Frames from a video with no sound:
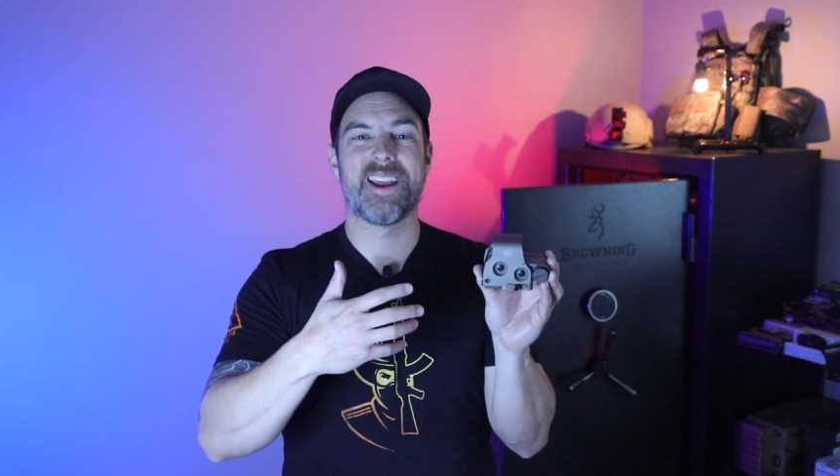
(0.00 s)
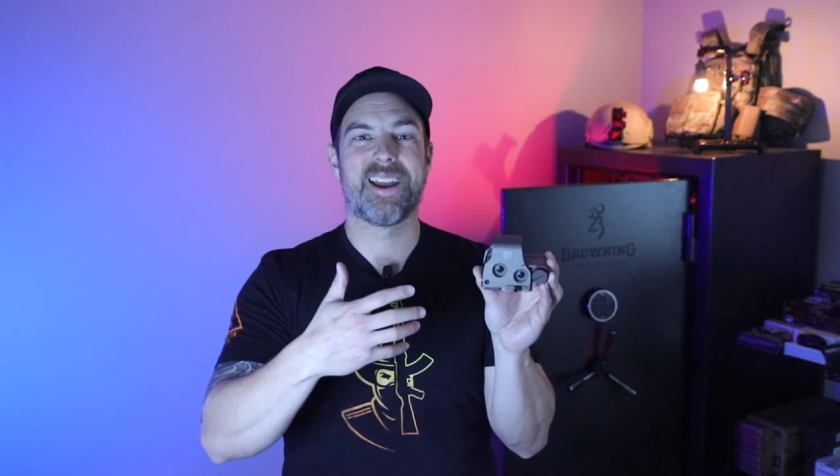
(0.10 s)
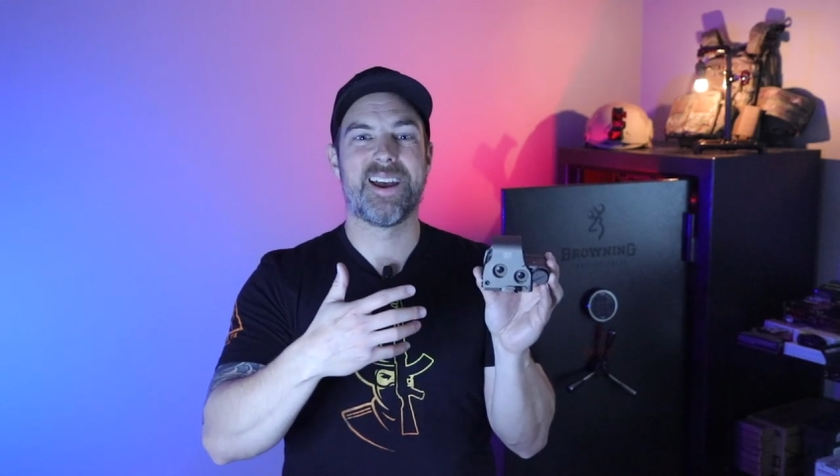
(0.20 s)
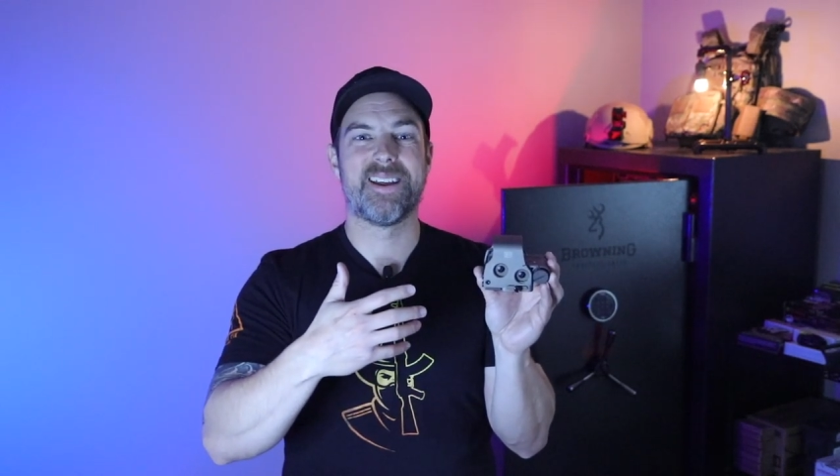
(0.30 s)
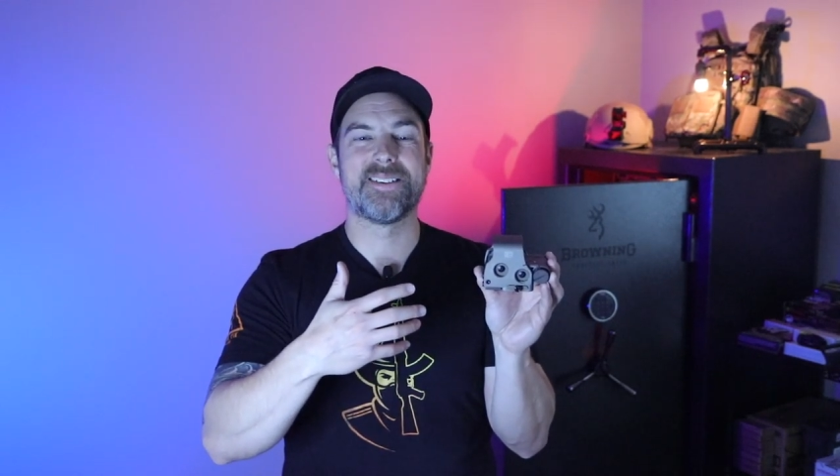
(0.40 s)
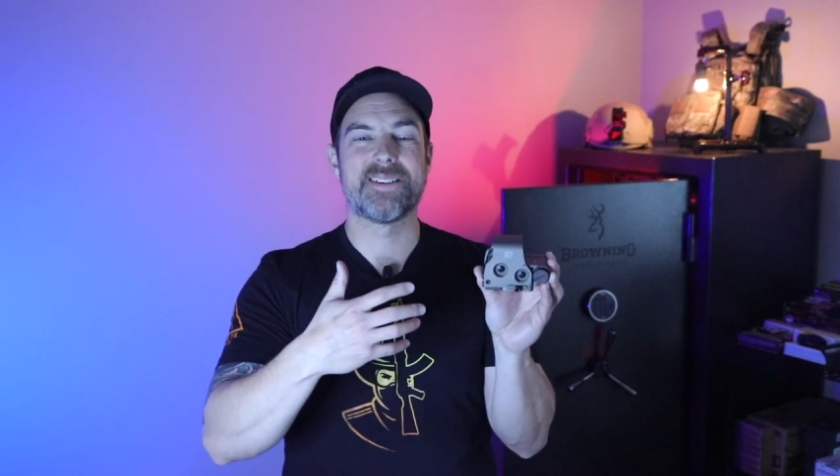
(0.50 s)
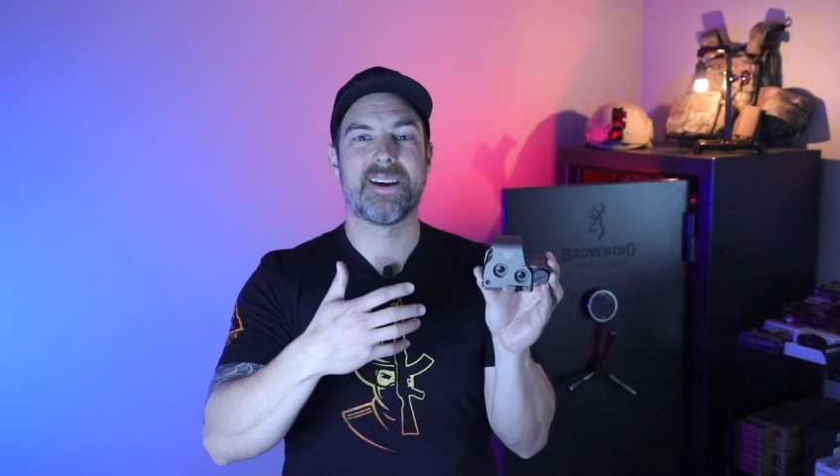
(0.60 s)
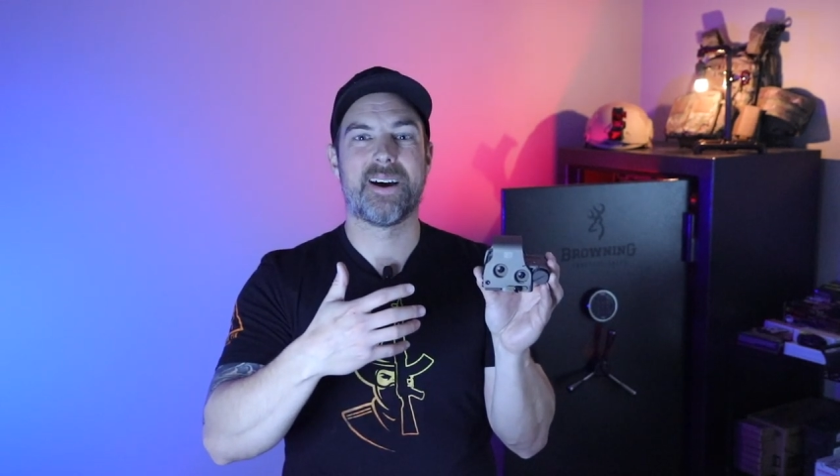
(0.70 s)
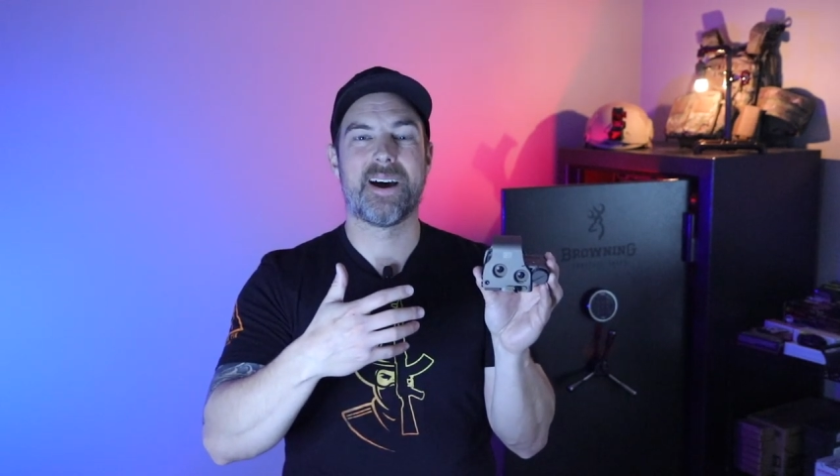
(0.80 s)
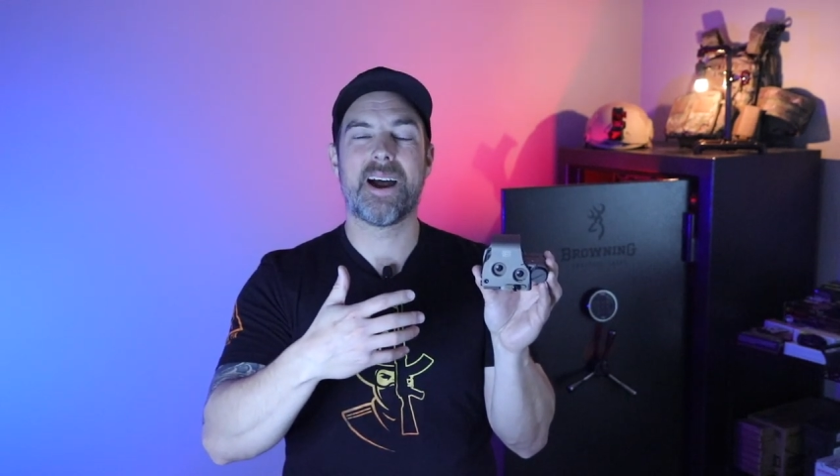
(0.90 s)
and
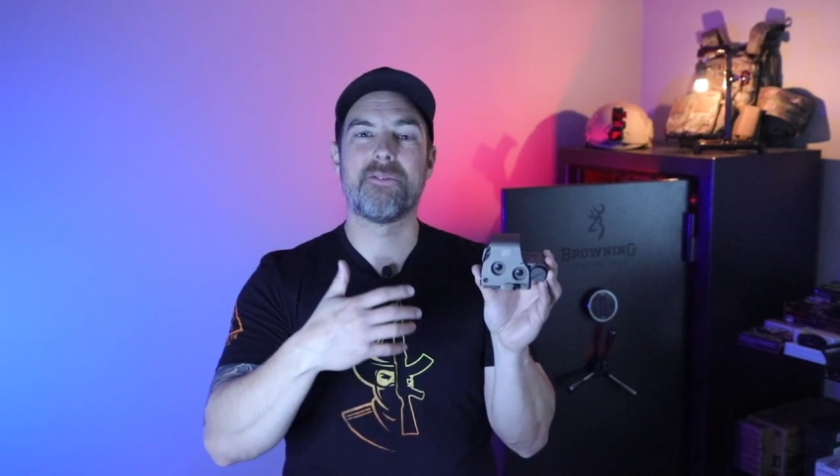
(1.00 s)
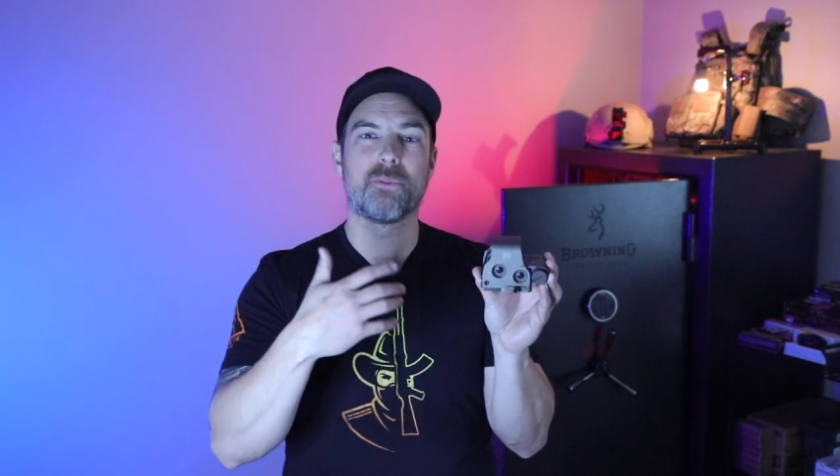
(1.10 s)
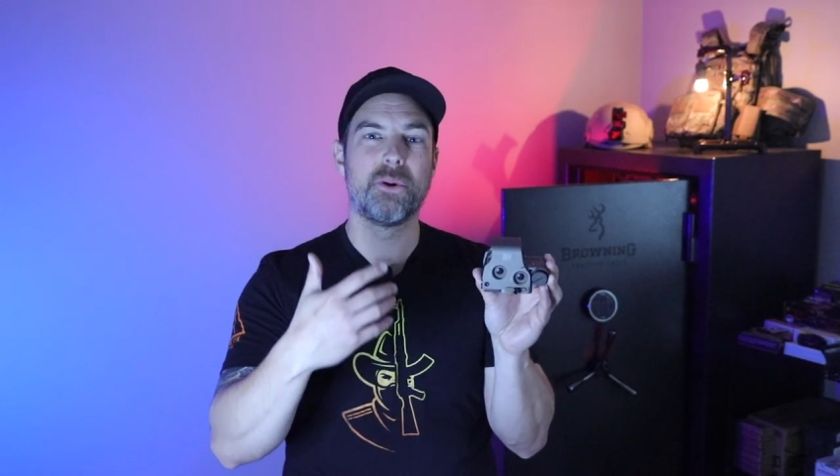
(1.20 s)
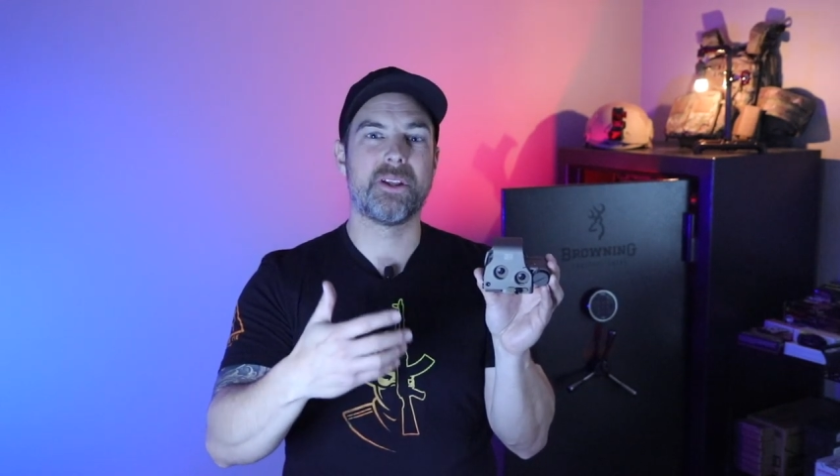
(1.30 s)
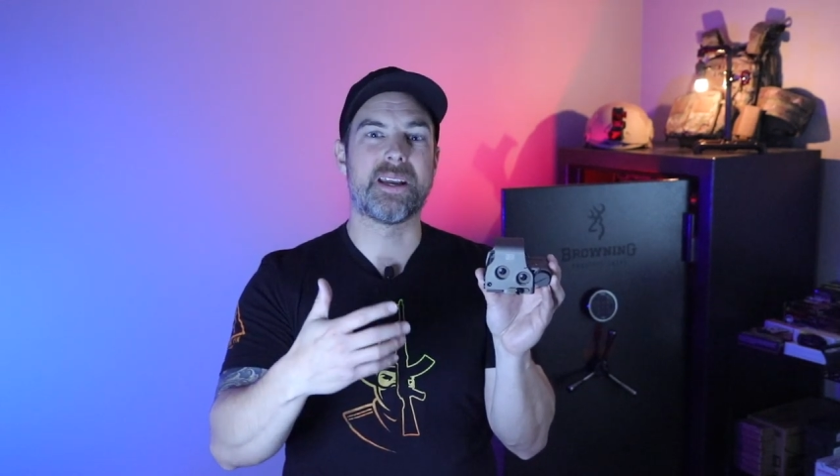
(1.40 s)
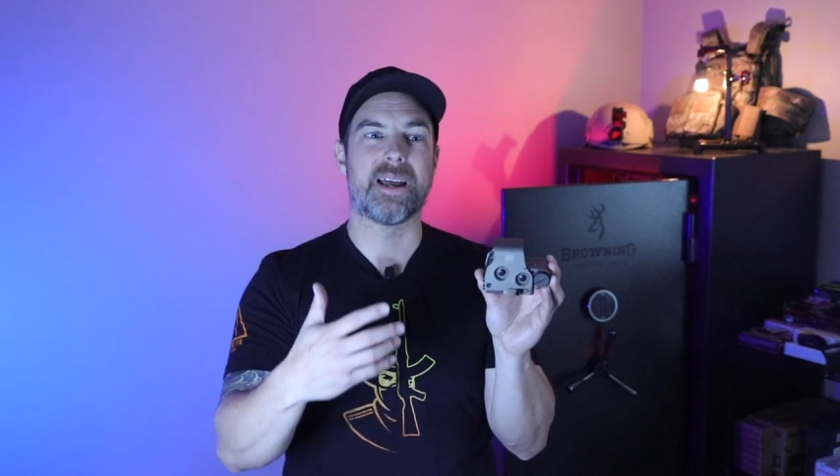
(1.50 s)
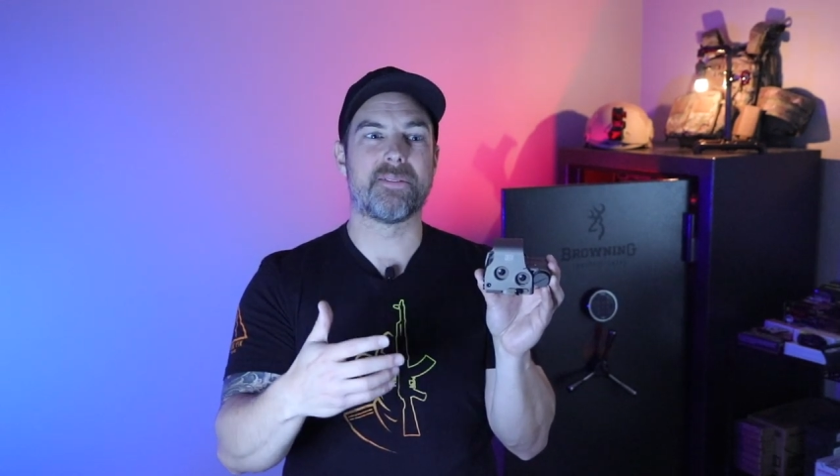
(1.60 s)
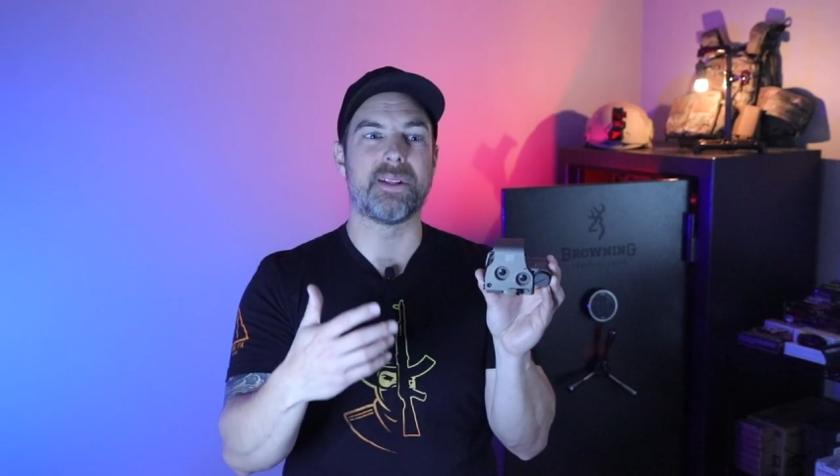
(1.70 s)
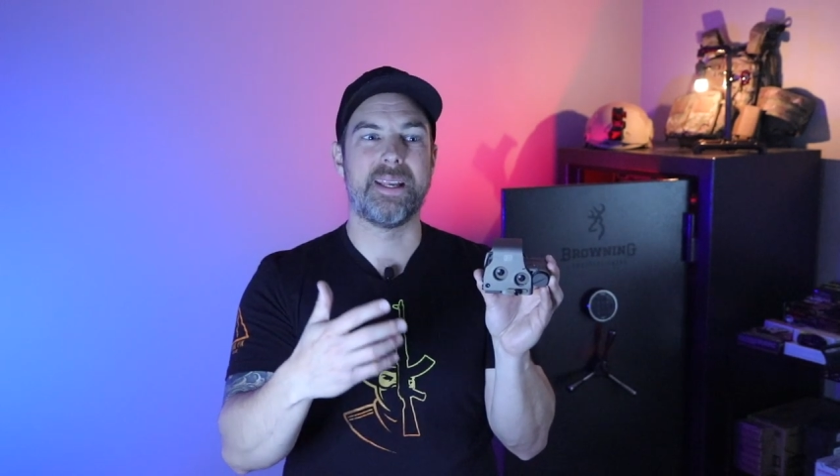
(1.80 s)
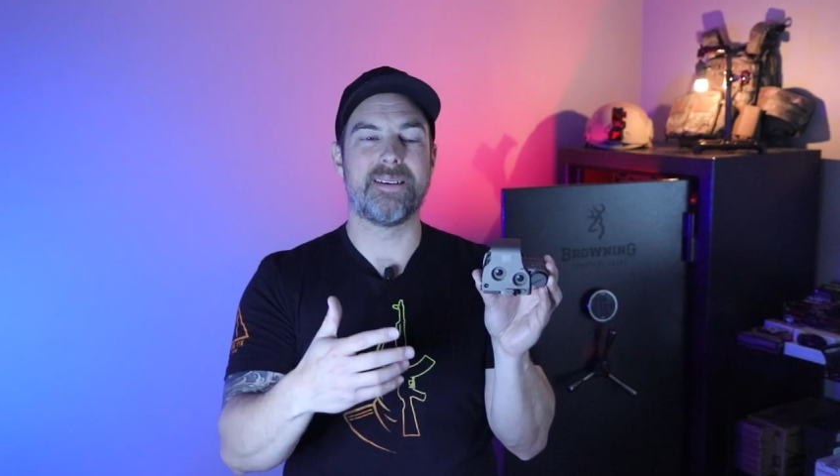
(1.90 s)
uh, I've really kind
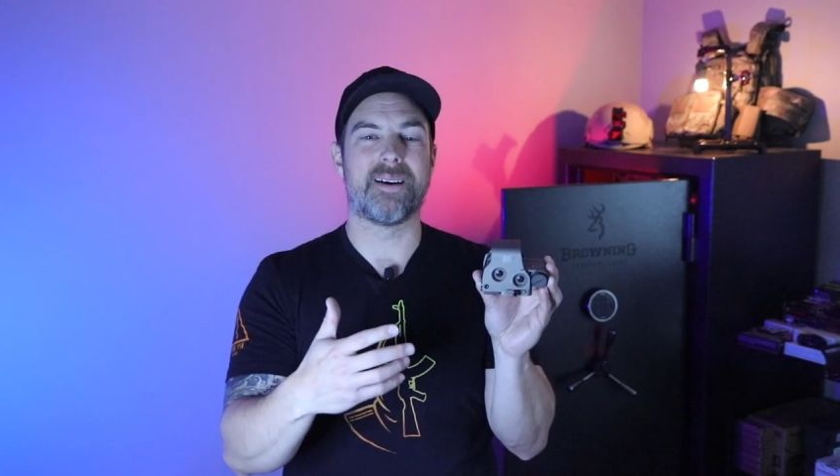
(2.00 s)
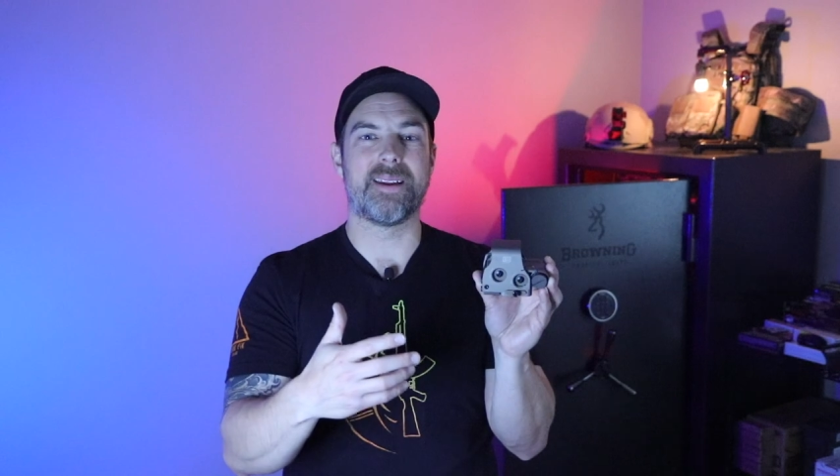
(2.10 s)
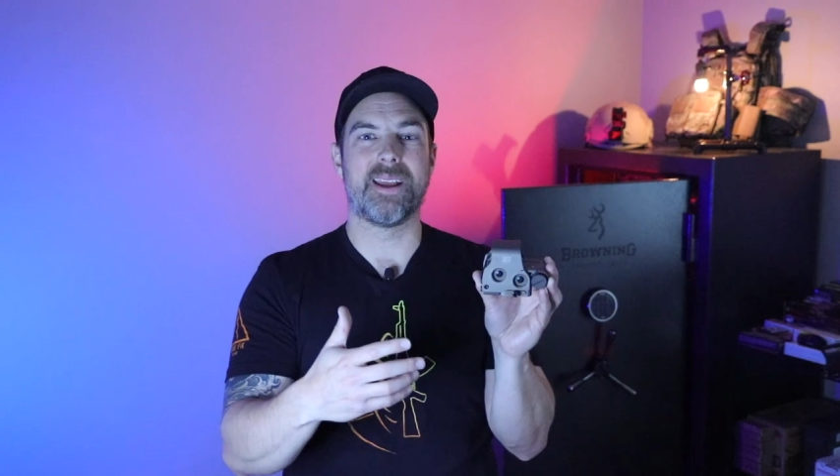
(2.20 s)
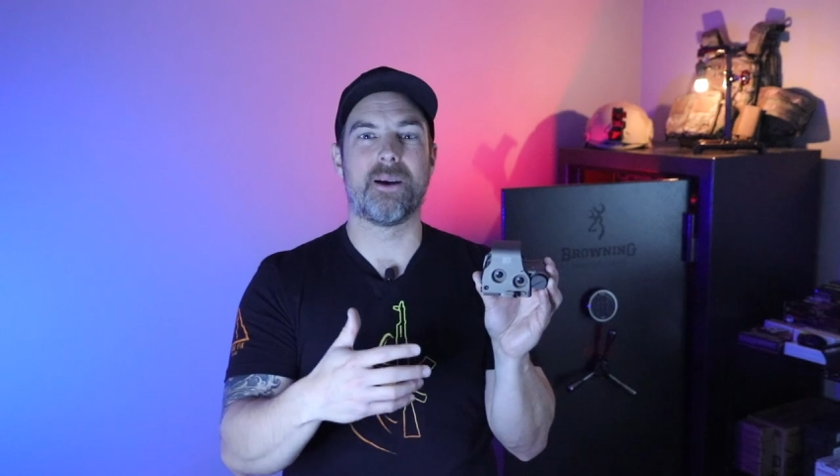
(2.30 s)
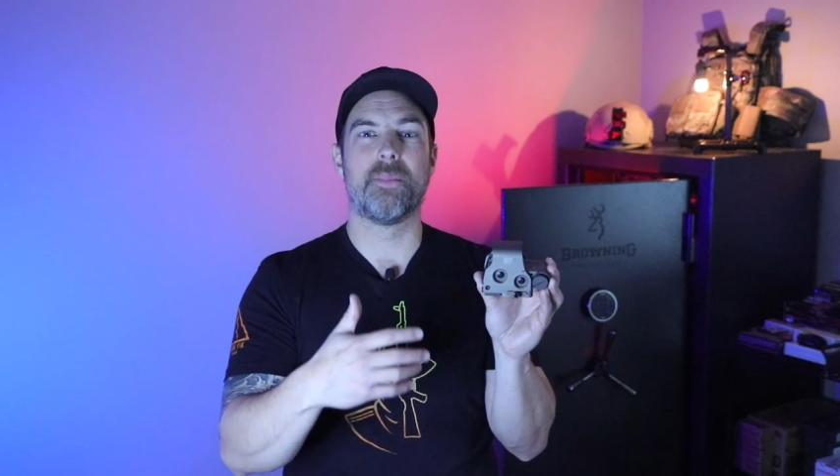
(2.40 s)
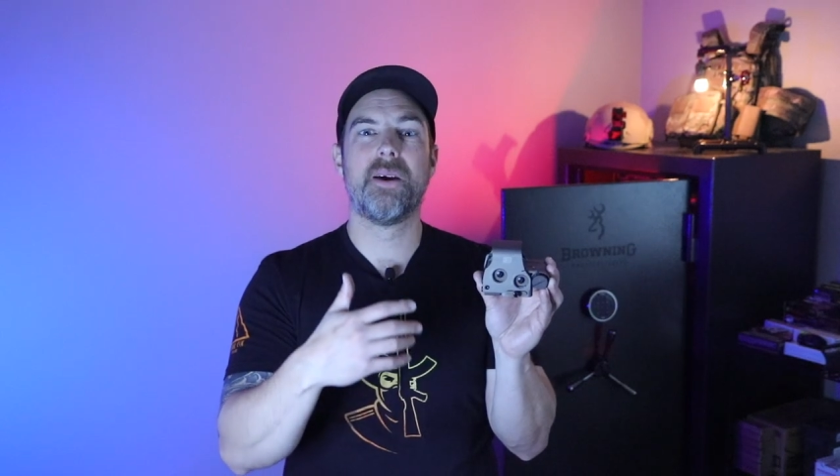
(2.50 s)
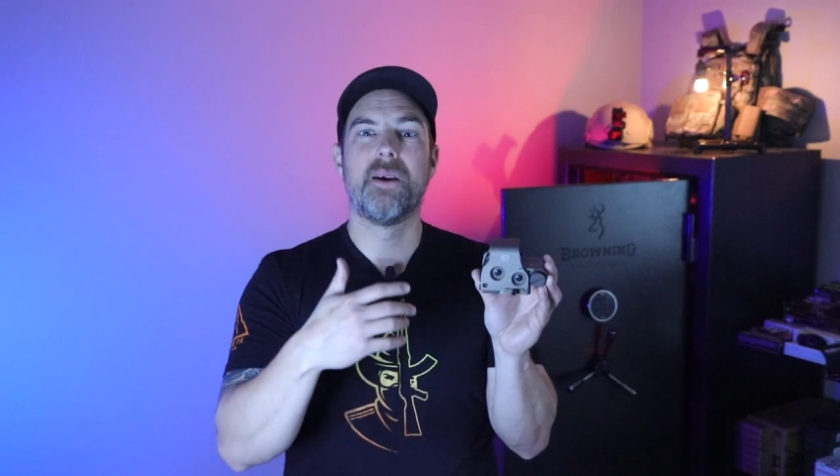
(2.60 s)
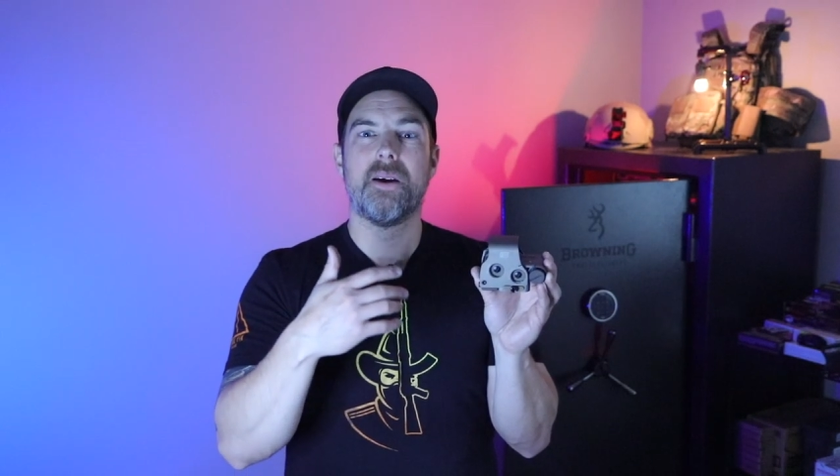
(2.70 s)
of leaned on him